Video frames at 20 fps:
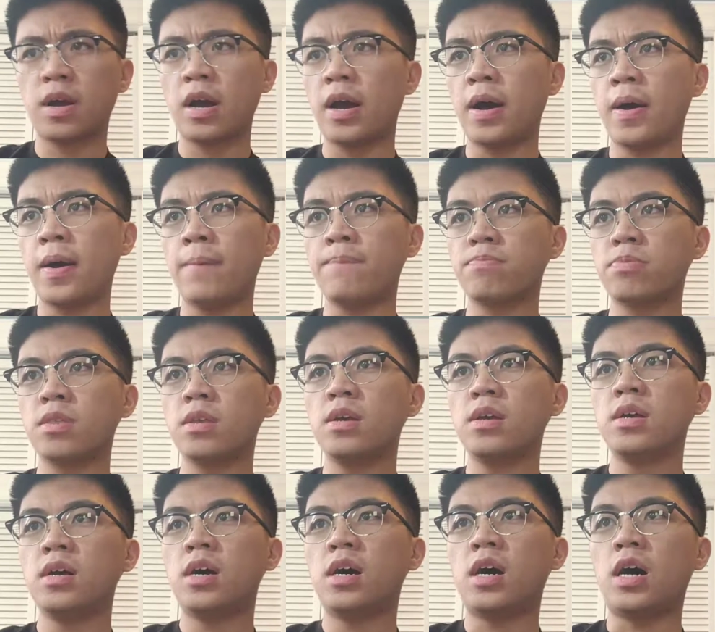
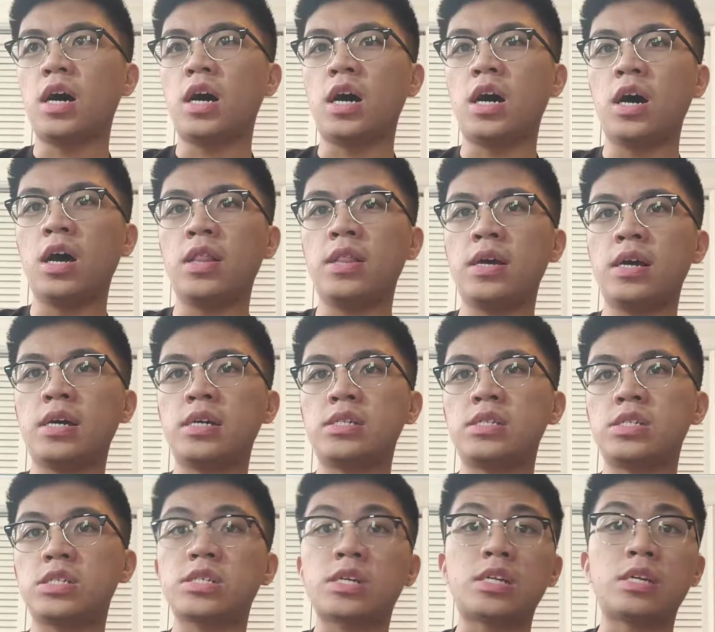other
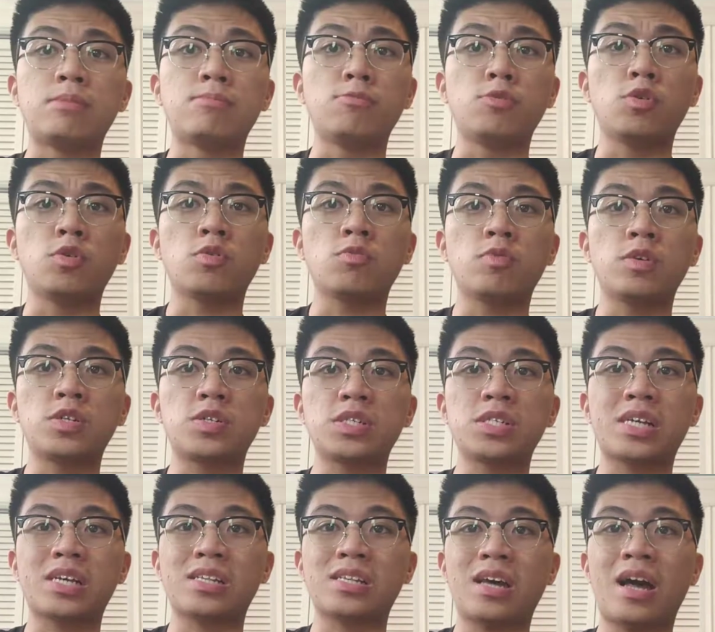than Sun and Moon, which
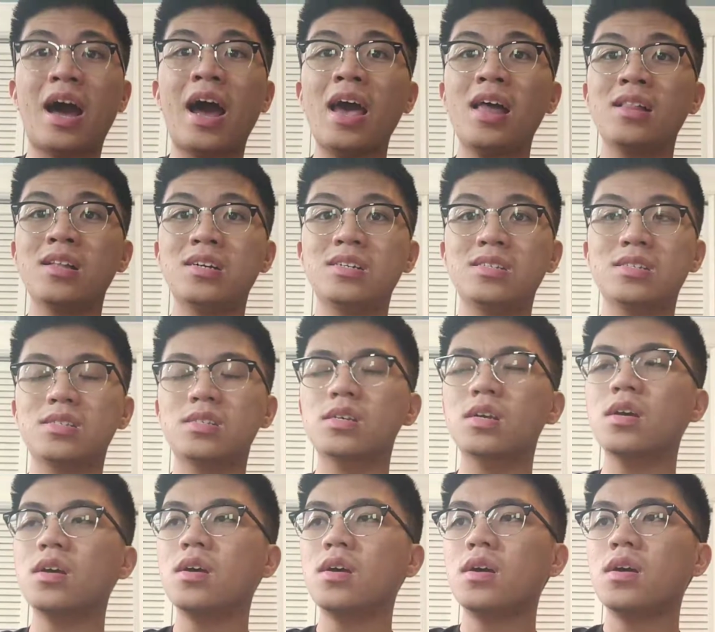is like the islands,
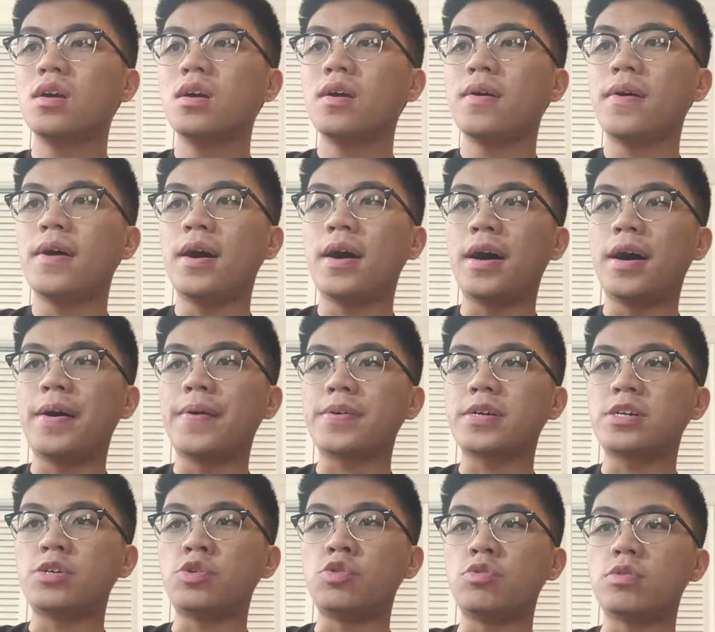
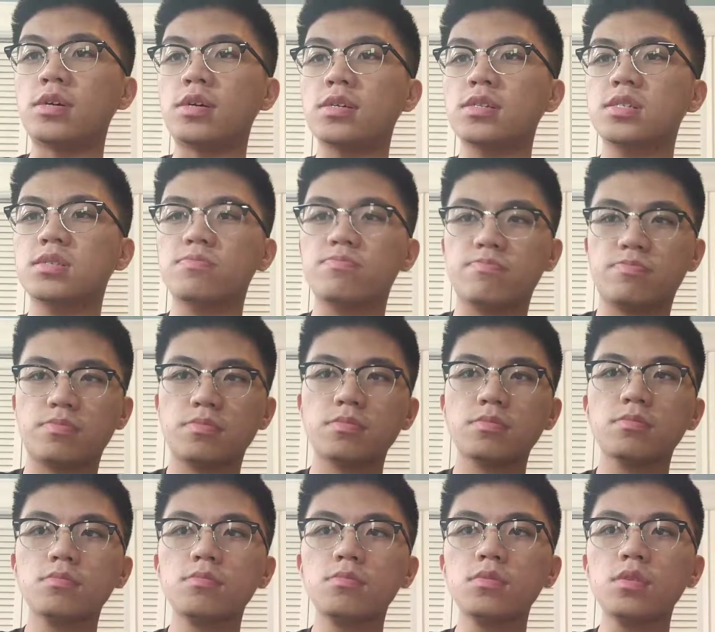kahunas.
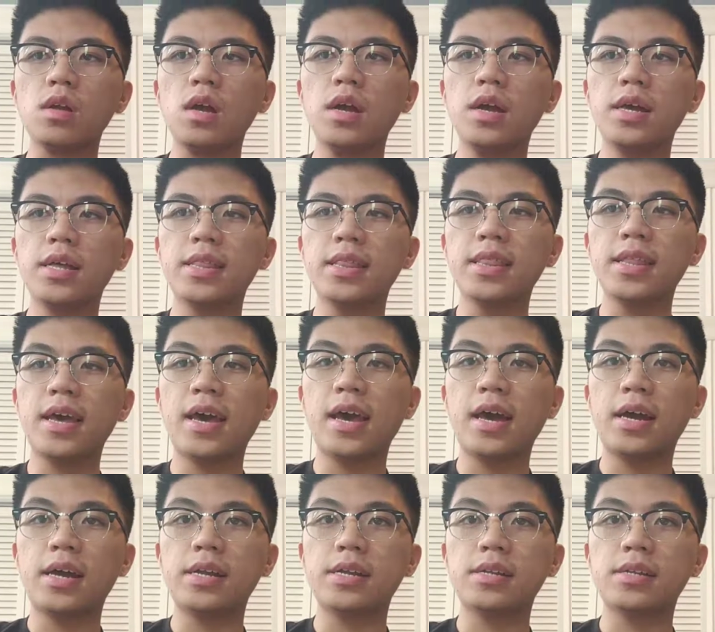And
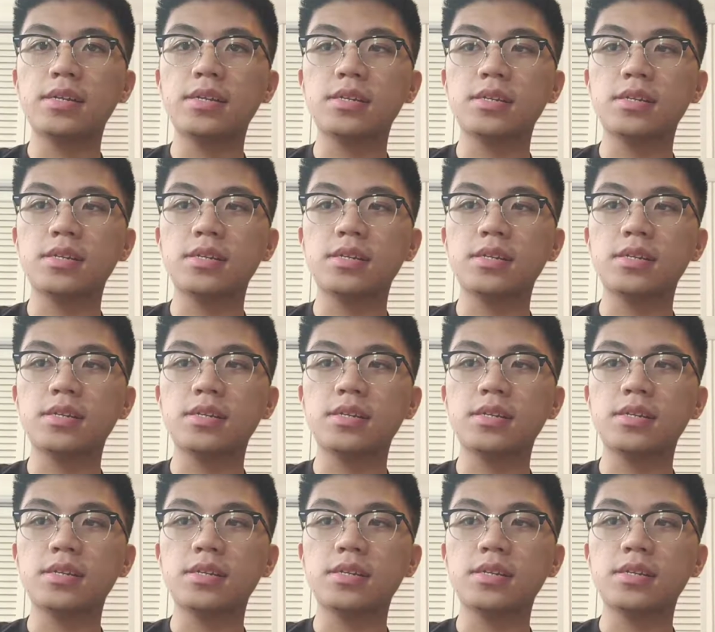then